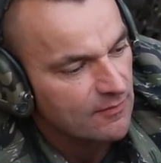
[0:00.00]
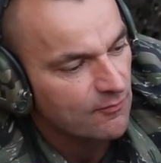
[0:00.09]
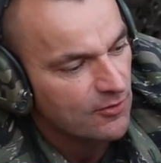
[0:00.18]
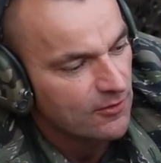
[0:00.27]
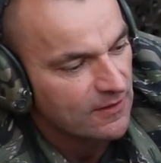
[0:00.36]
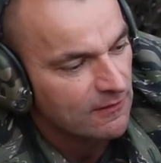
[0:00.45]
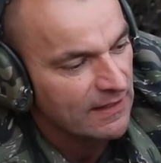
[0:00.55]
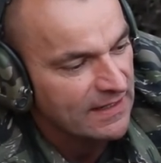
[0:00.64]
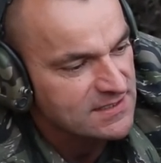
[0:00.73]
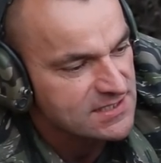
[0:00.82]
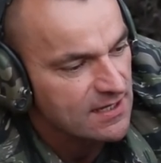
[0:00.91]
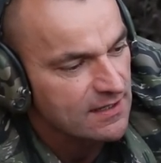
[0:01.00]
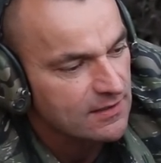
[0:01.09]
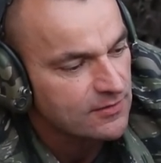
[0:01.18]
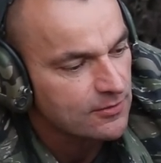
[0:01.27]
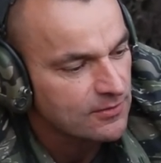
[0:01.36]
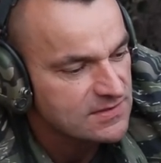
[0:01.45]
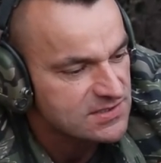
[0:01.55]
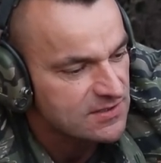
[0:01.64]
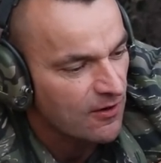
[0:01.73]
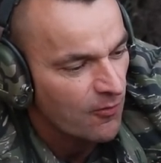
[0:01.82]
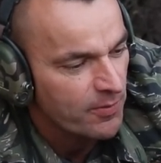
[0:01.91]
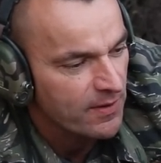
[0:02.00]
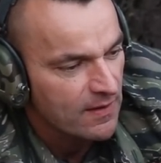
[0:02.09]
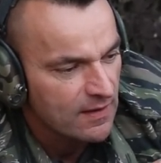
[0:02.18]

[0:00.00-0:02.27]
more clicks to the scope